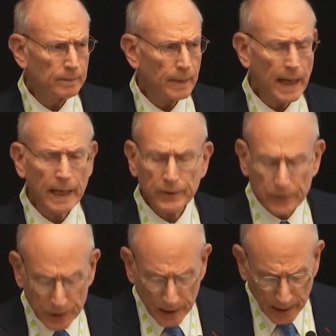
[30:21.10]
I
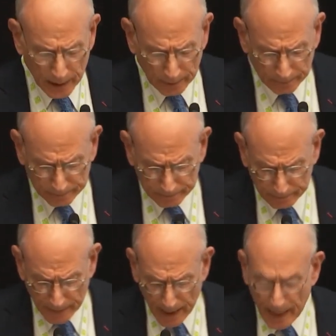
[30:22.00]
understand.
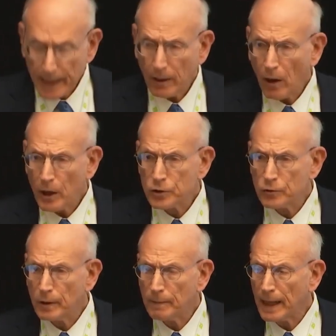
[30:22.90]
And
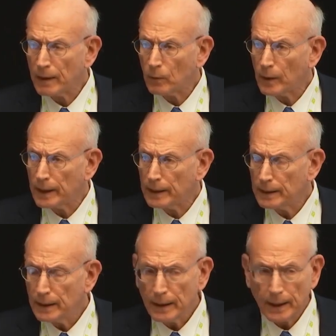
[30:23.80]
Austria, by the way,
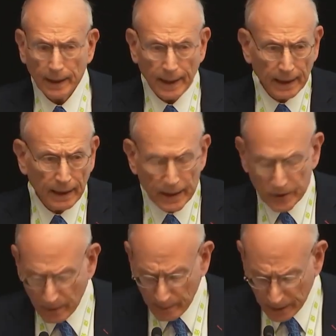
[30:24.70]
and Hannah
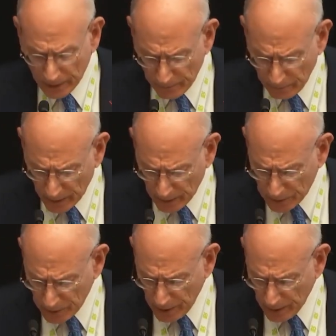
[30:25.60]
Lessig, my dear friend, is
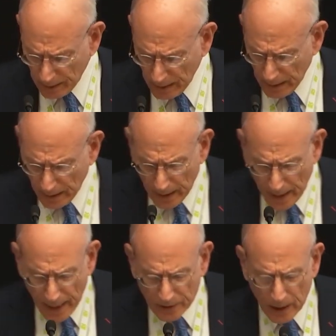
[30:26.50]
here,
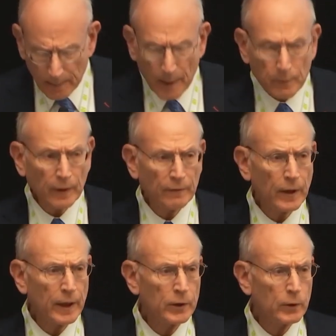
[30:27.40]
has come up with a
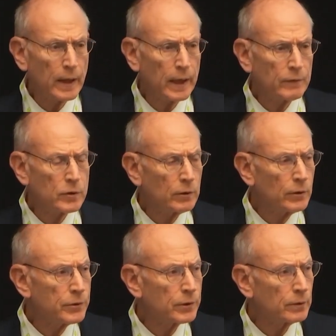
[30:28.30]
very creative
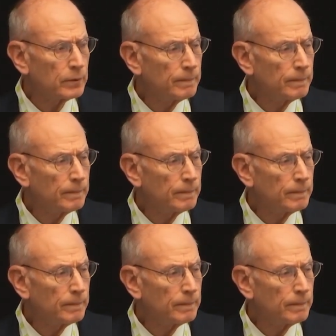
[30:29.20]
solution